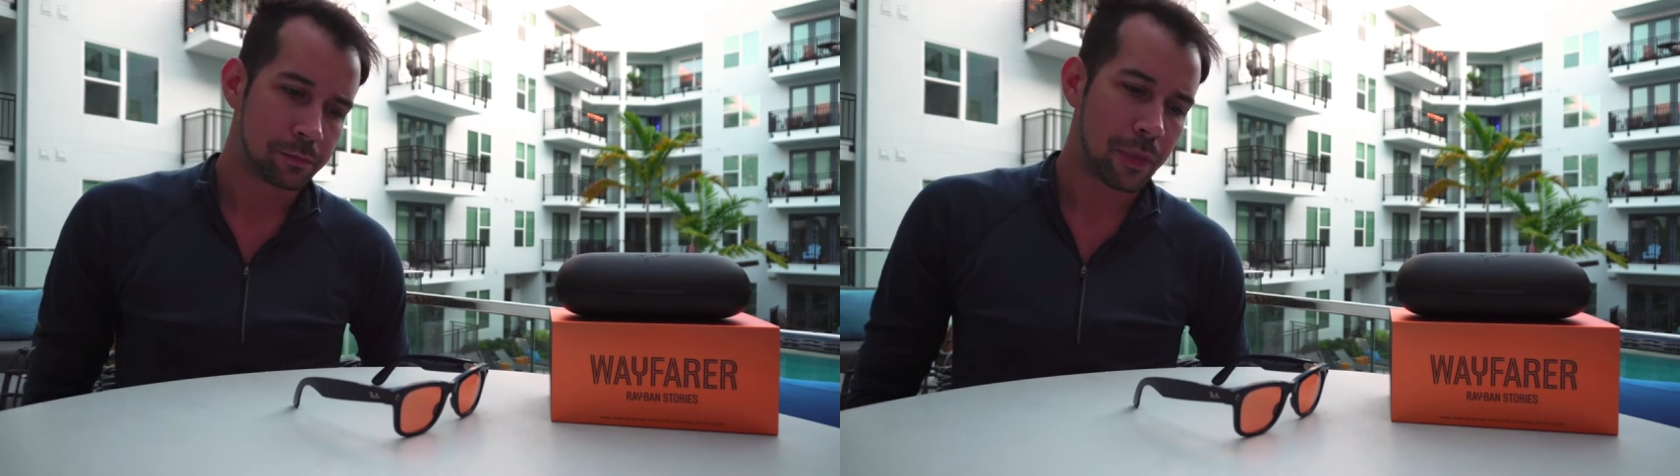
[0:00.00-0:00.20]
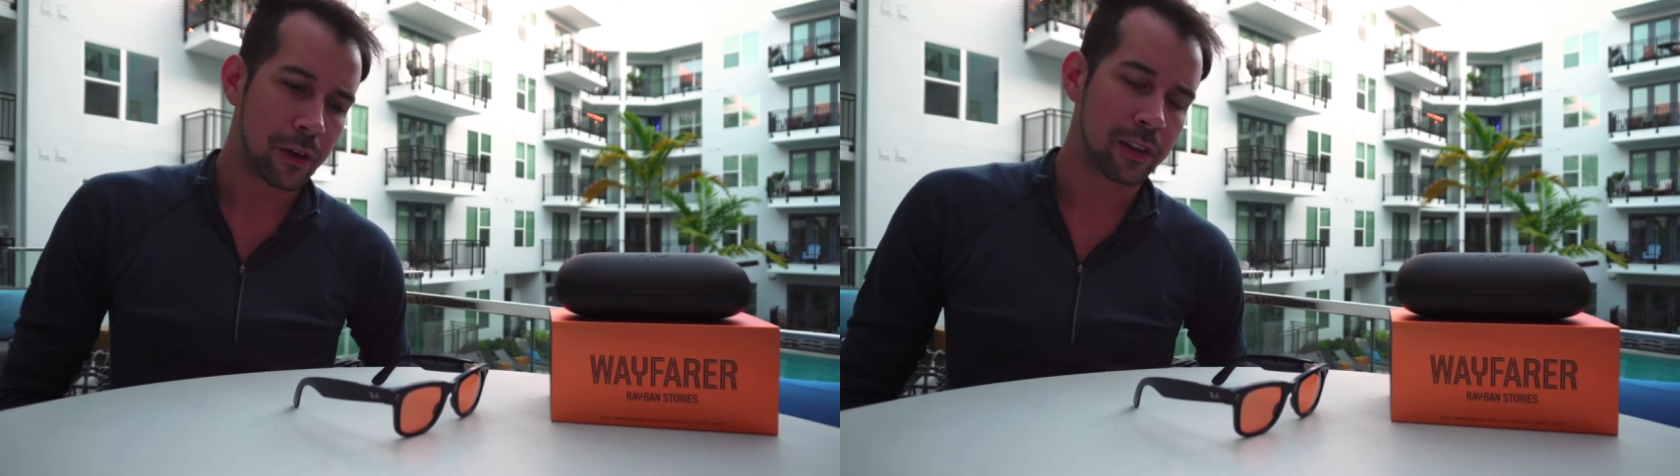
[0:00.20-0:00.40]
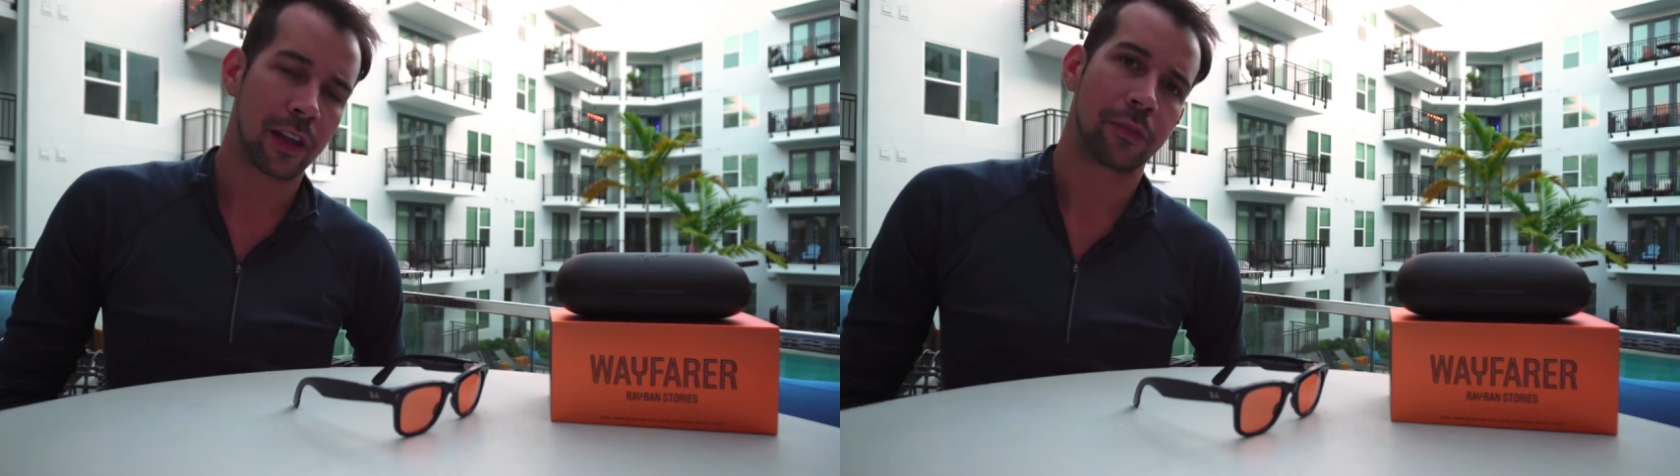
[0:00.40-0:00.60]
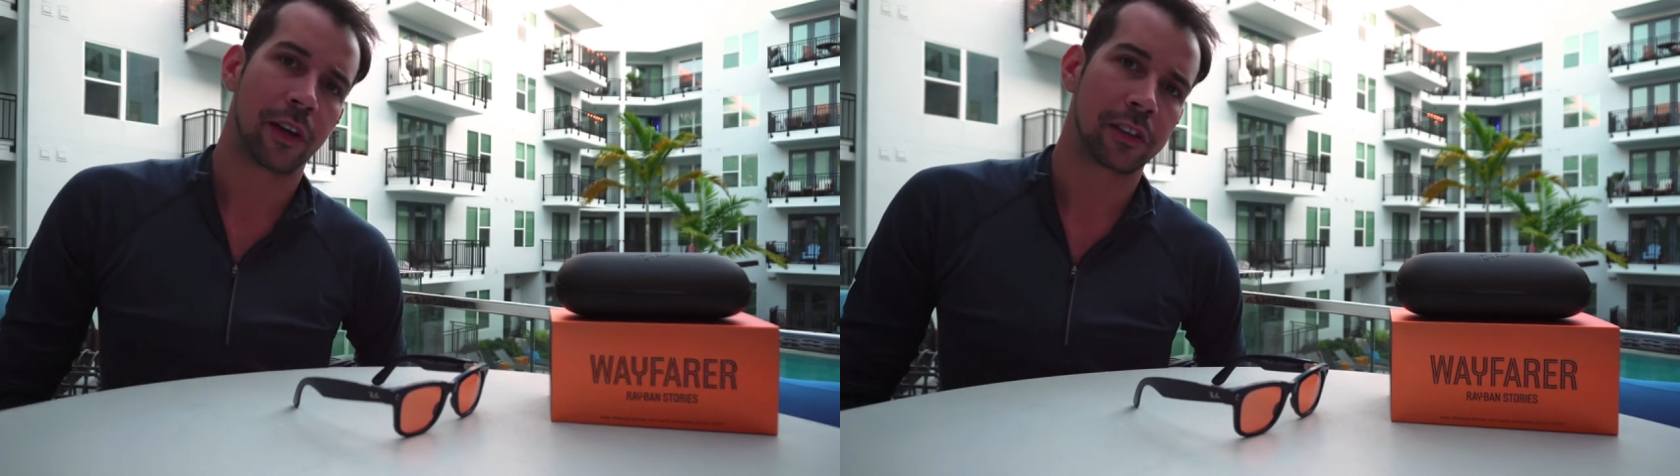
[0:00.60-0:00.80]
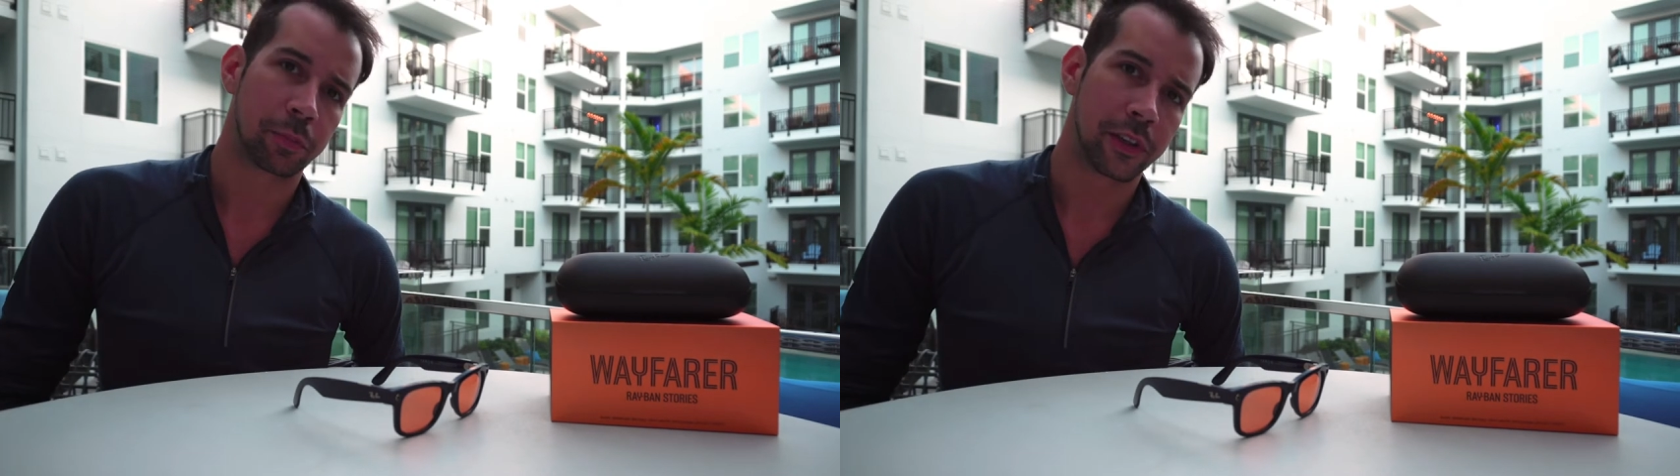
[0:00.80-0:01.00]
battery life
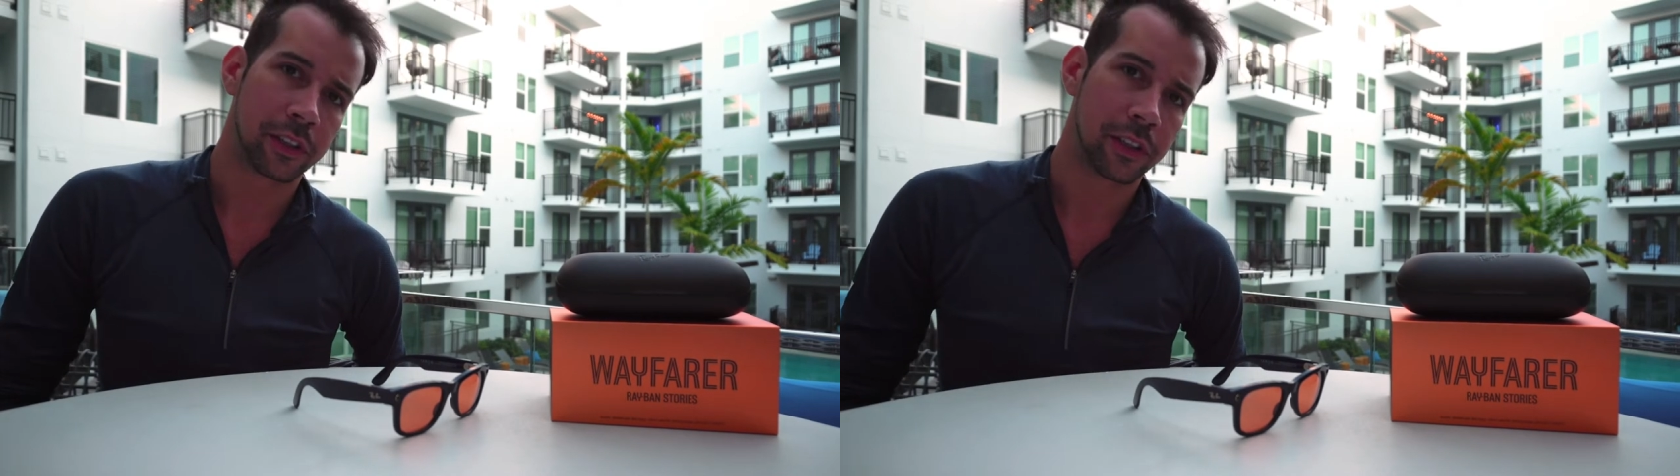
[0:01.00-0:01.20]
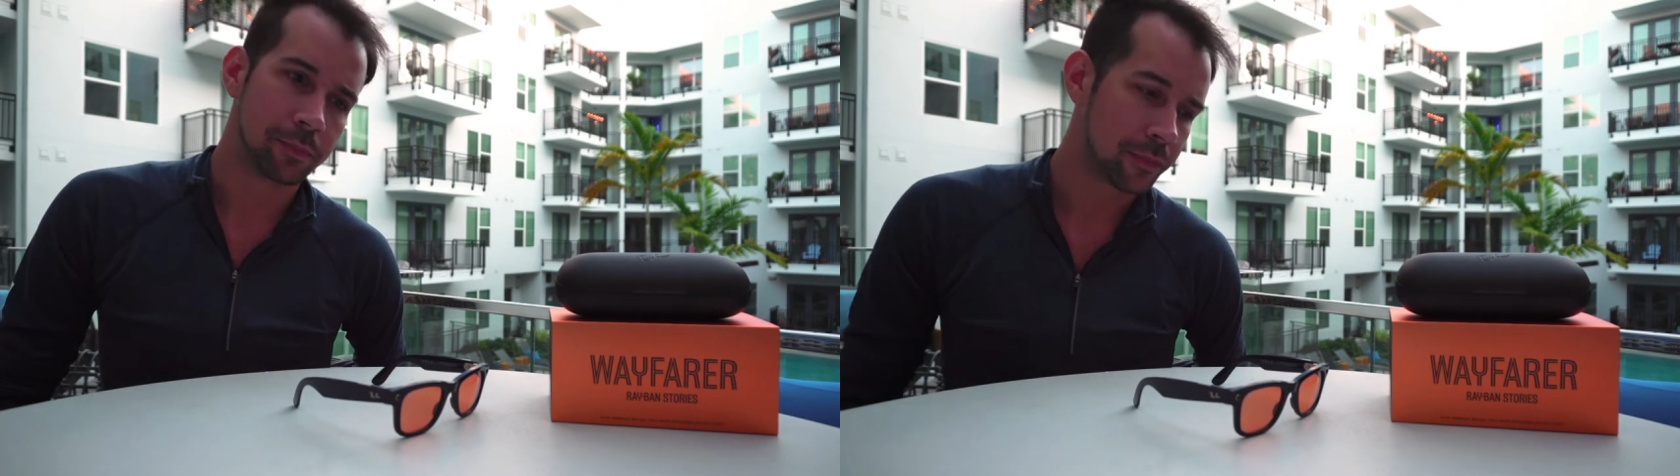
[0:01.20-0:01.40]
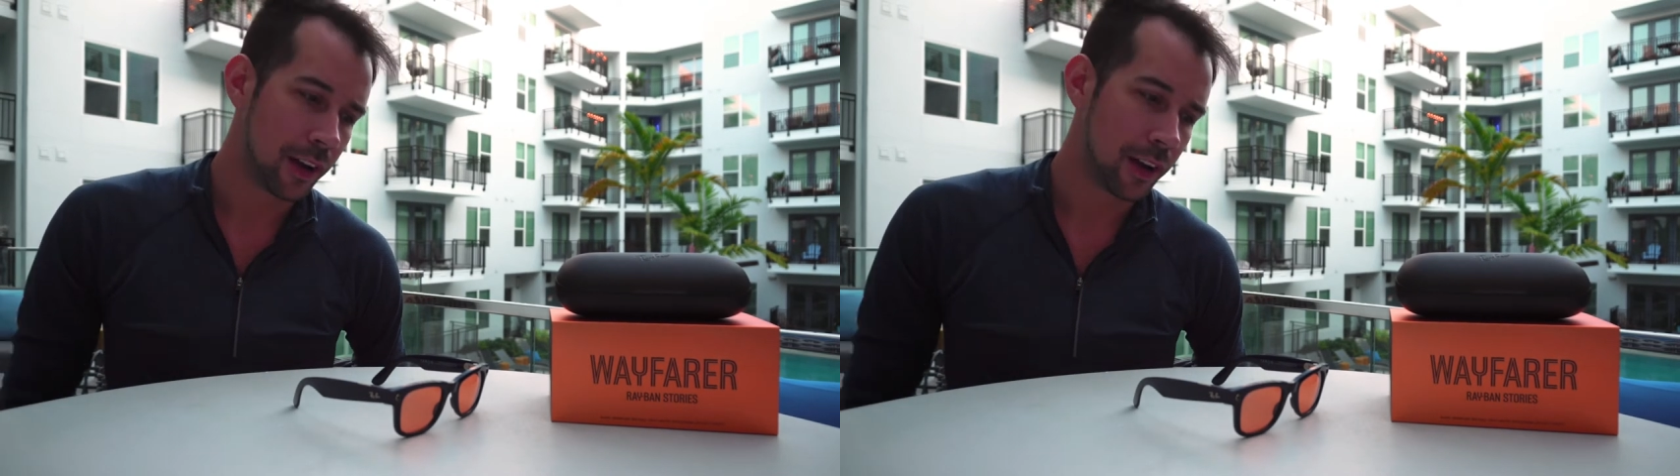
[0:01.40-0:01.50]
on it's pretty good.